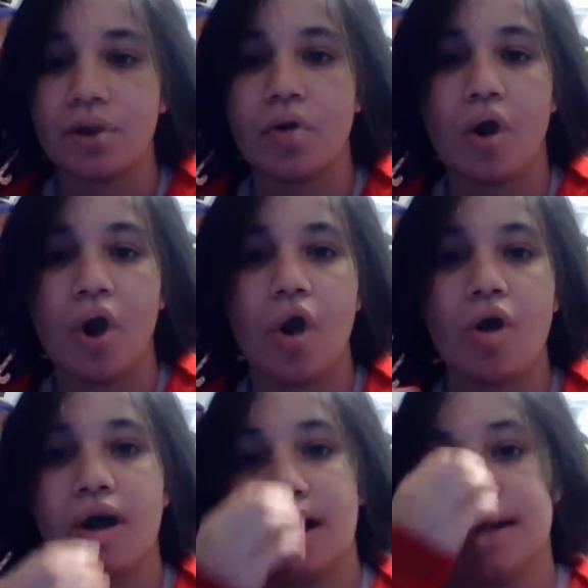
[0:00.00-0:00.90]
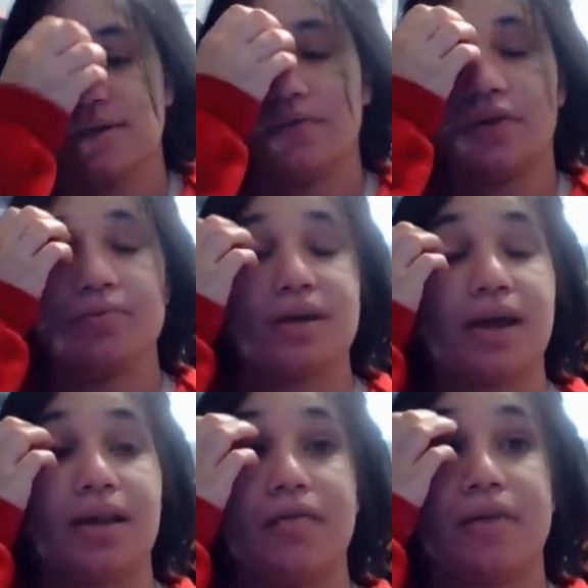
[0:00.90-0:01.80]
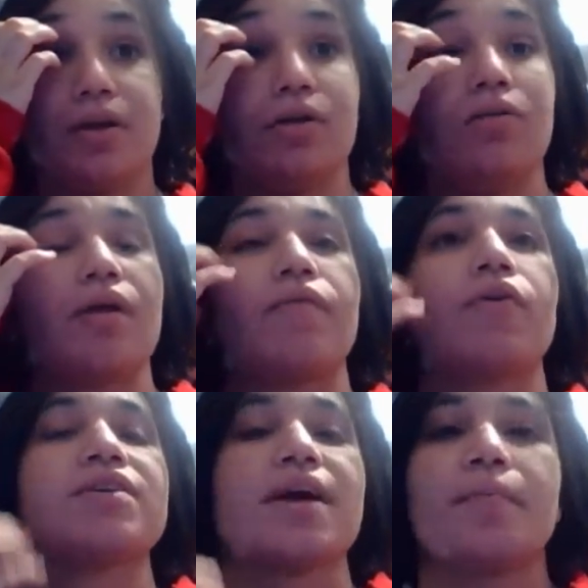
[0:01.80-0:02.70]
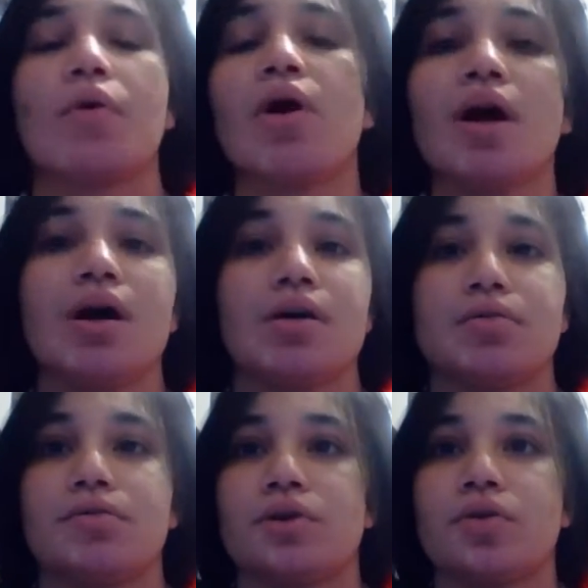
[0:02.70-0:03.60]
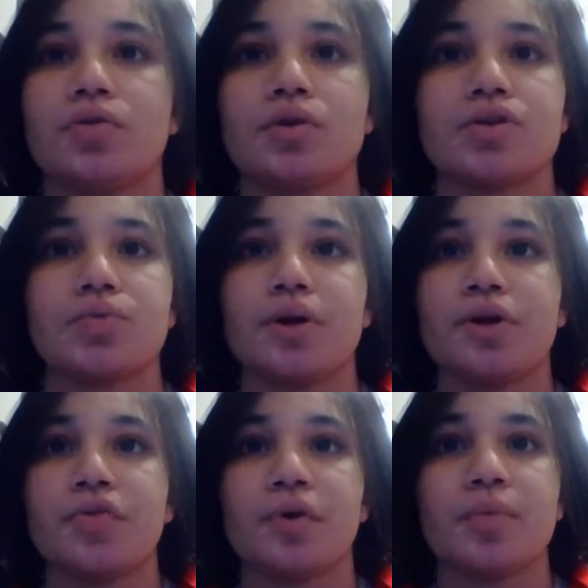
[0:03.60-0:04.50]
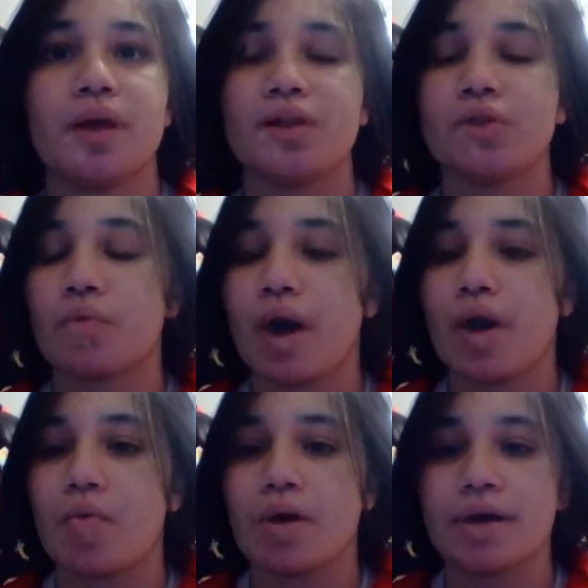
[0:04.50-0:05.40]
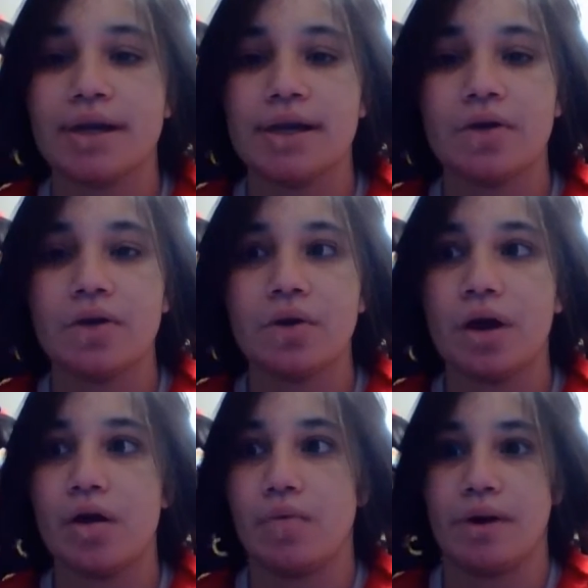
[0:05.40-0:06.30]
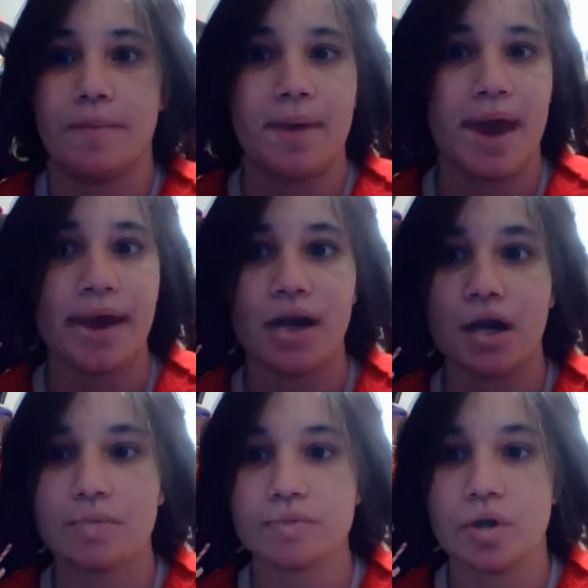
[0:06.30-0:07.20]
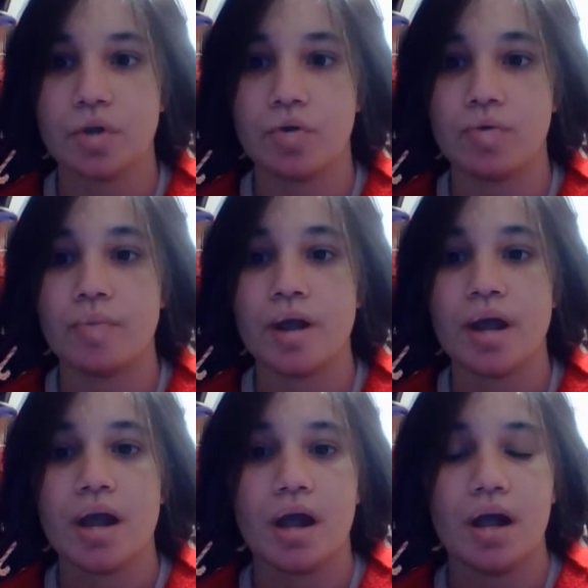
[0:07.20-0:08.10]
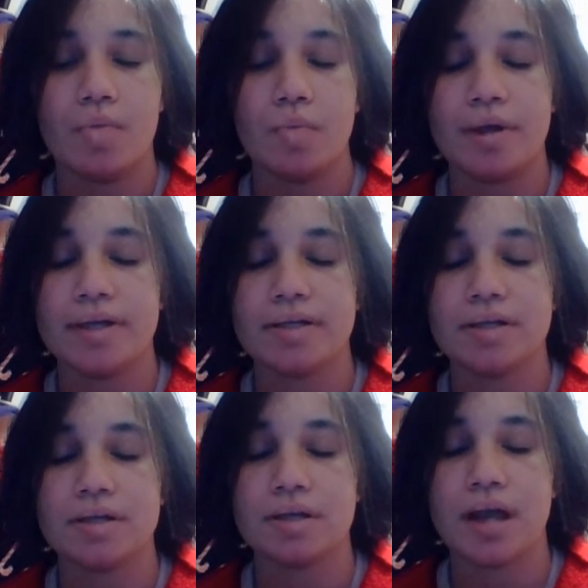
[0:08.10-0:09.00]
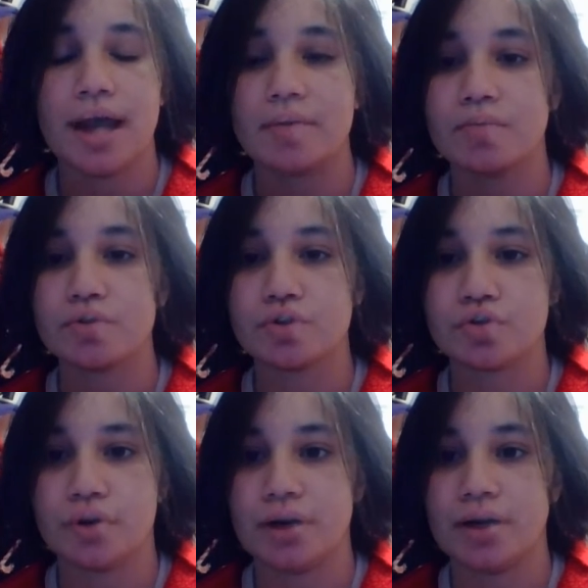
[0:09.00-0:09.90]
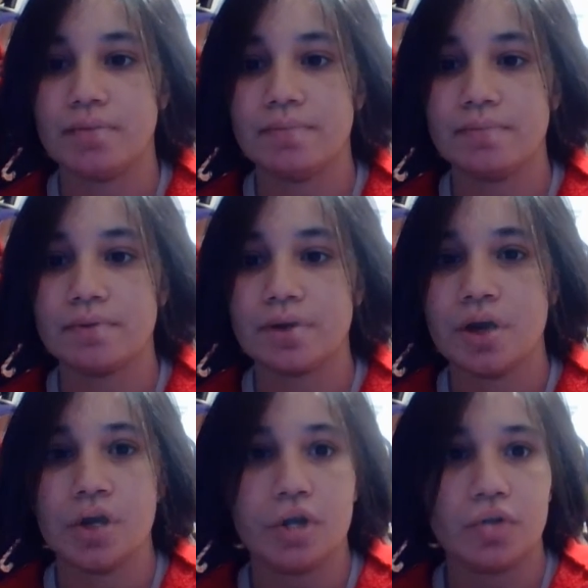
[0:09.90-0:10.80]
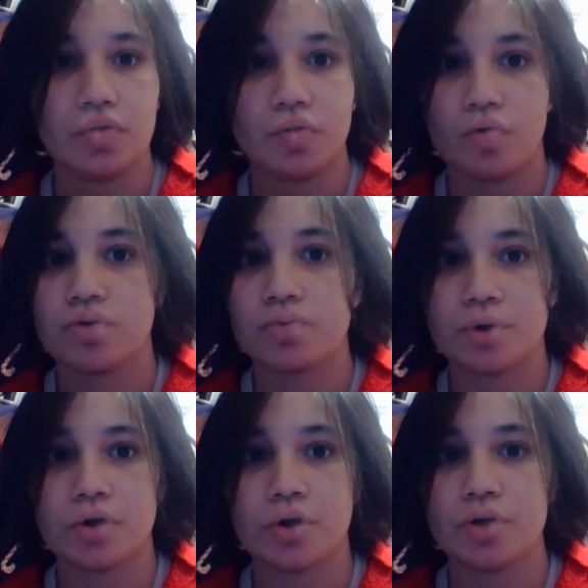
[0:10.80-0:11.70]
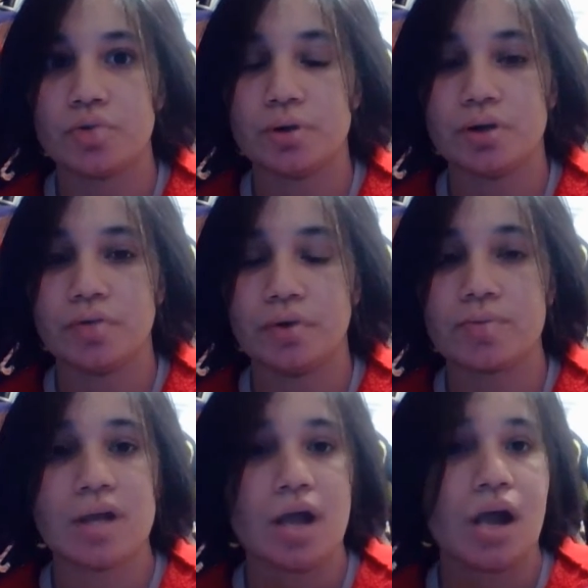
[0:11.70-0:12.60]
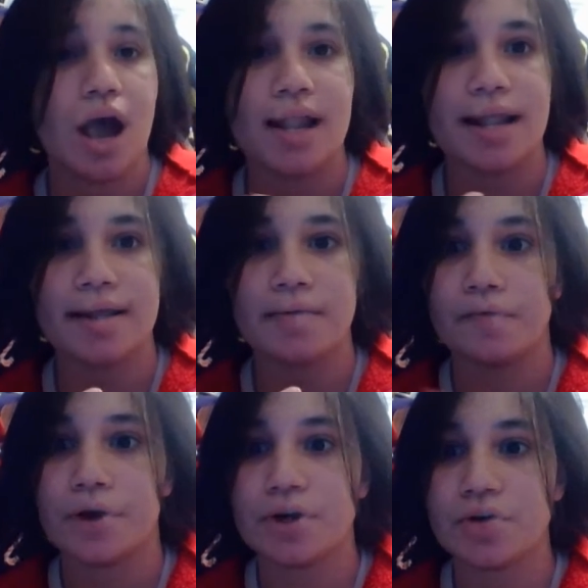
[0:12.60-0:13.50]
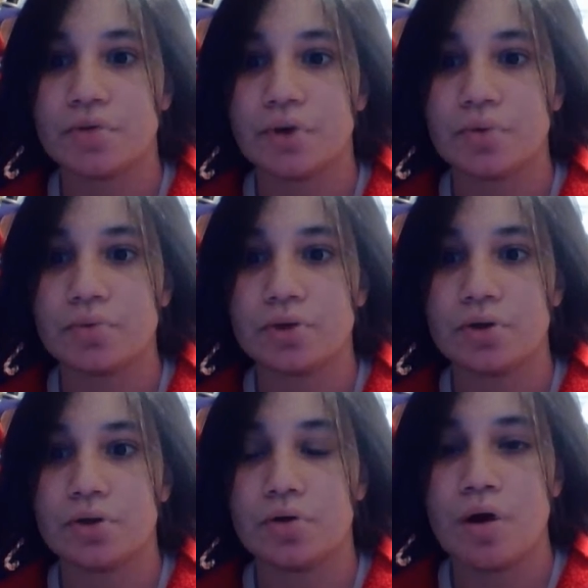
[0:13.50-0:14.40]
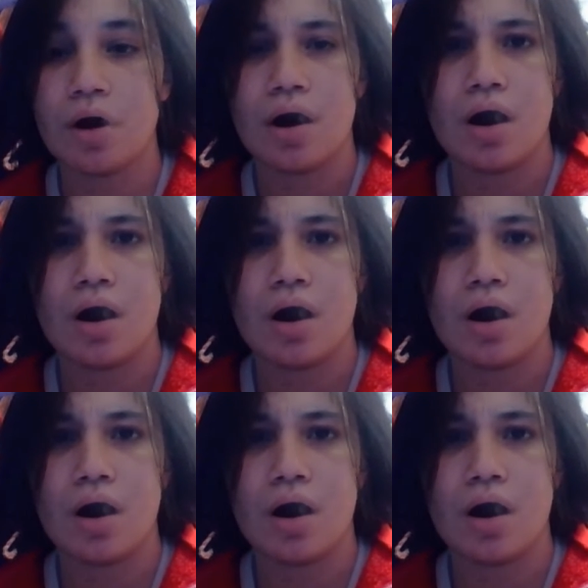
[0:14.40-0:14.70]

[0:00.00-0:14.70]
You know, all kinds of films. I love that. You know, like, for example, you know, a Swedish film, Let the Right One In, When a Man Comes Home, When Animals Dreamed. You know, those were good Swedish films. I like French films, you know.